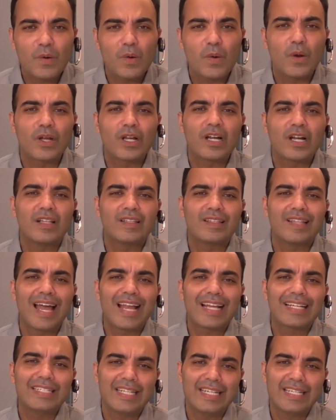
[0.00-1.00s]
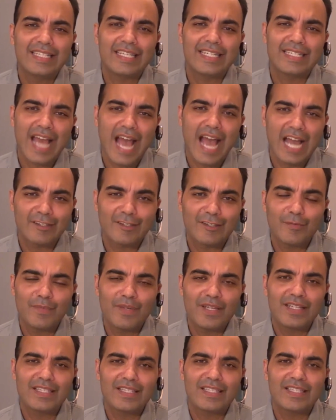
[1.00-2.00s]
or collecting the
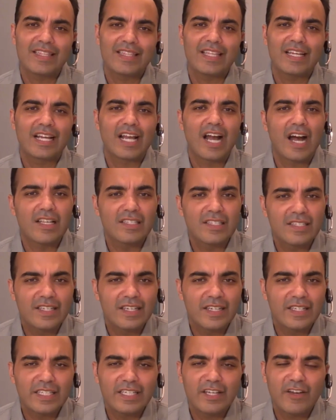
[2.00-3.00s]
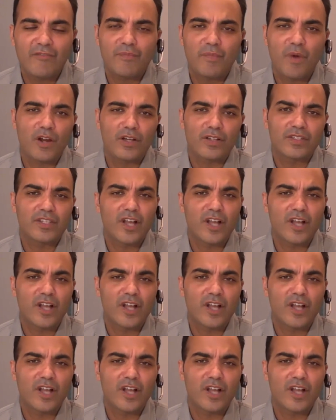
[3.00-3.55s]
documents in the custody of Mark